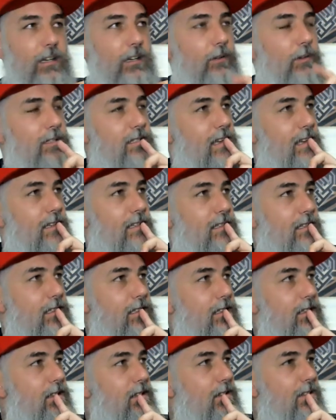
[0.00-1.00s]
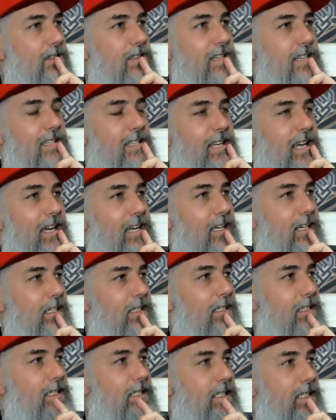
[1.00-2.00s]
what's that? Not cheesecake.
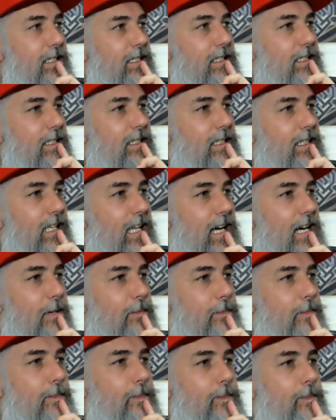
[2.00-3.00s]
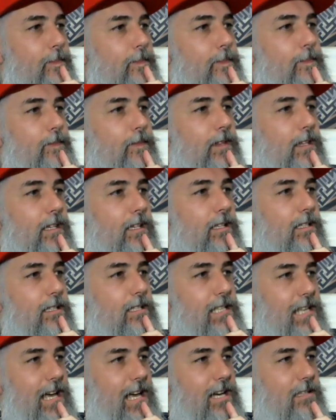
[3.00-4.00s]
Lime
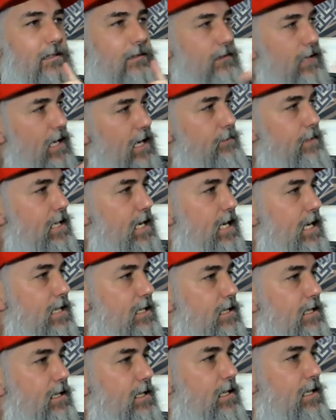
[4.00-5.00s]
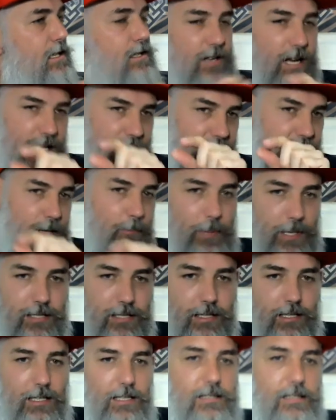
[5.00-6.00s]
slice. So I get the
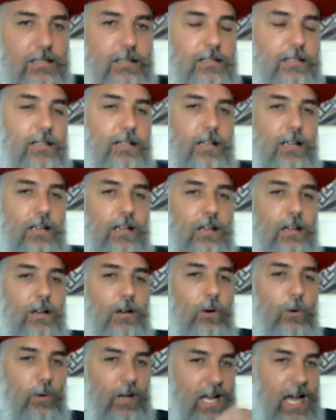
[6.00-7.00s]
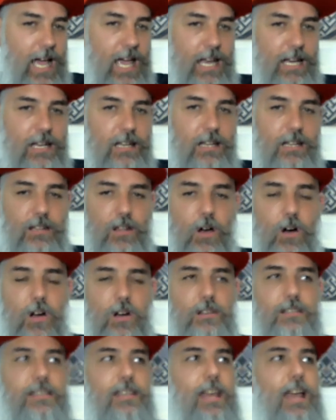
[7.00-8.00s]
biscuit. When I had it in the
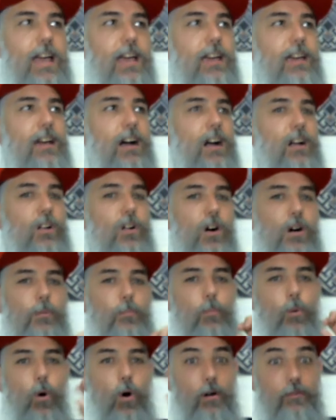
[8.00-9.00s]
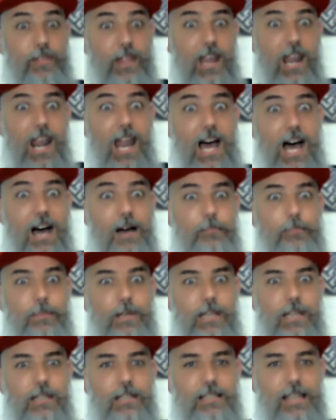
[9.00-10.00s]
RTA, I got more of the
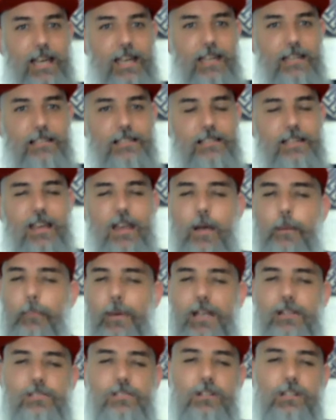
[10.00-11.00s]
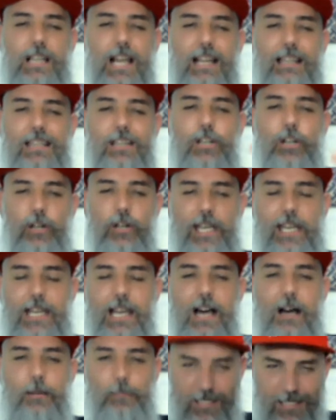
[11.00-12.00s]
limey taste, but it's not like the green
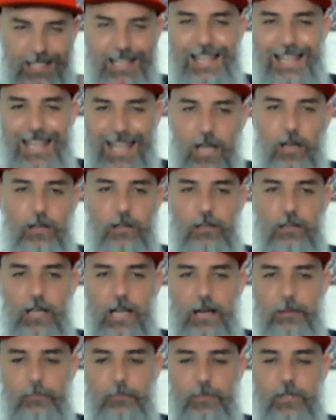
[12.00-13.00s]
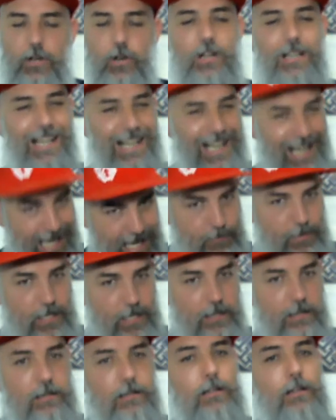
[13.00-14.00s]
lime, it's the yellow lime. Not
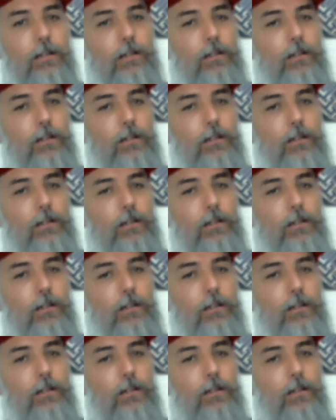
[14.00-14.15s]
lemon,